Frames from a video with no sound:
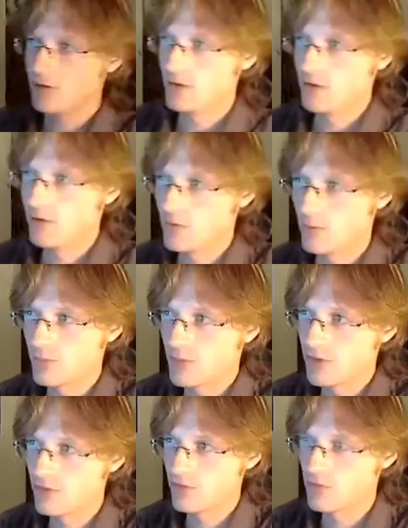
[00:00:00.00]
and
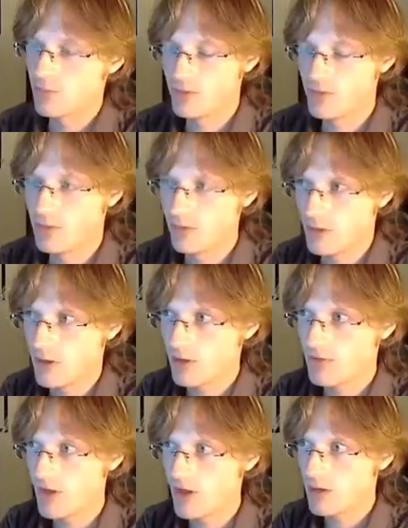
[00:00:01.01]
depression's been something that
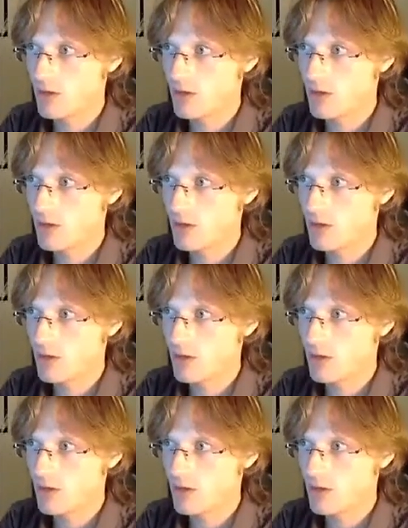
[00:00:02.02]
I've had